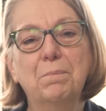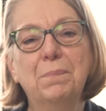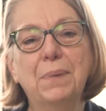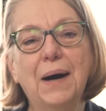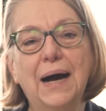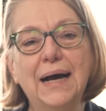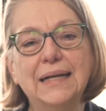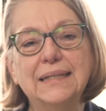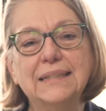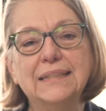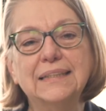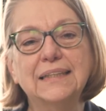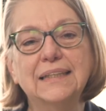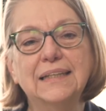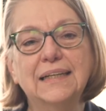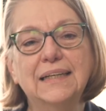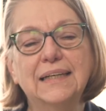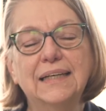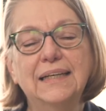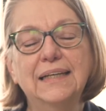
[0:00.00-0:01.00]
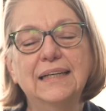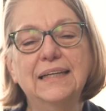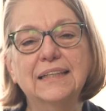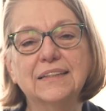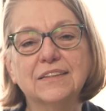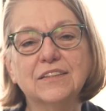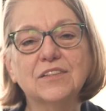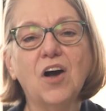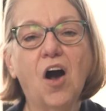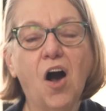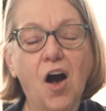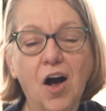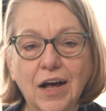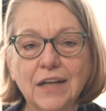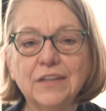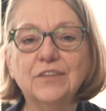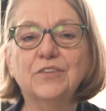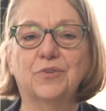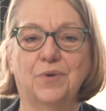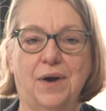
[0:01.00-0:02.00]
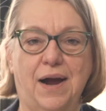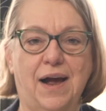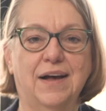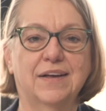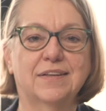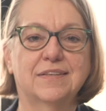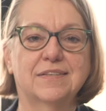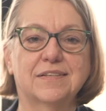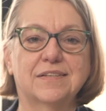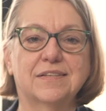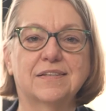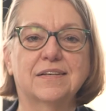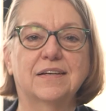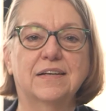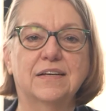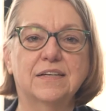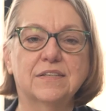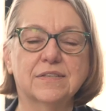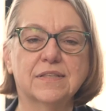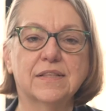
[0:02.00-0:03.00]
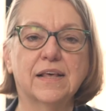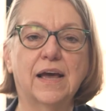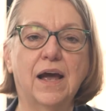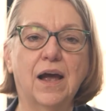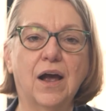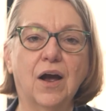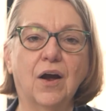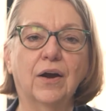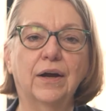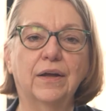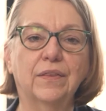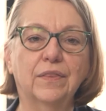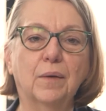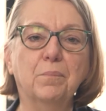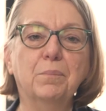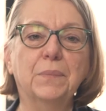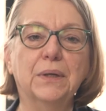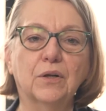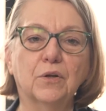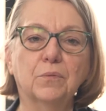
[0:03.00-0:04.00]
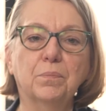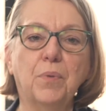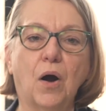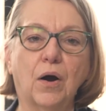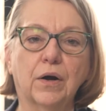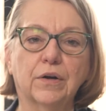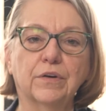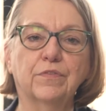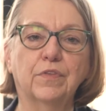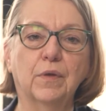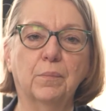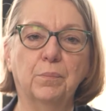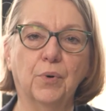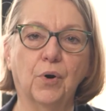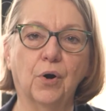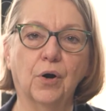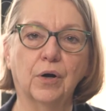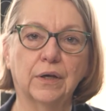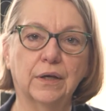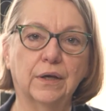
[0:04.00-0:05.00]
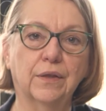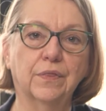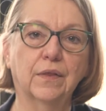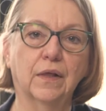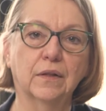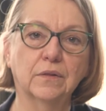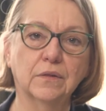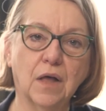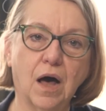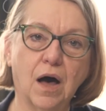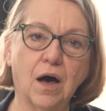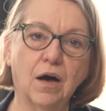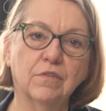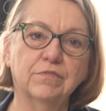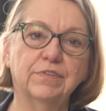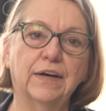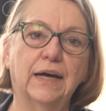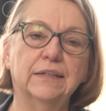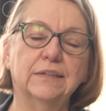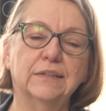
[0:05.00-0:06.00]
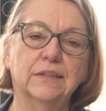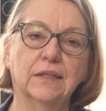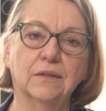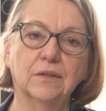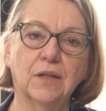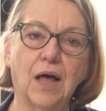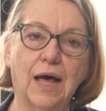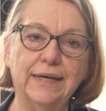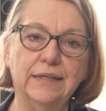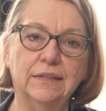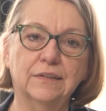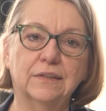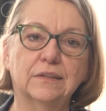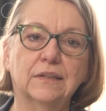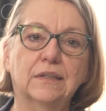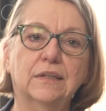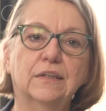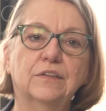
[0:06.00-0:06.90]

but its contrast is there in the middle part of the book, in the love and delight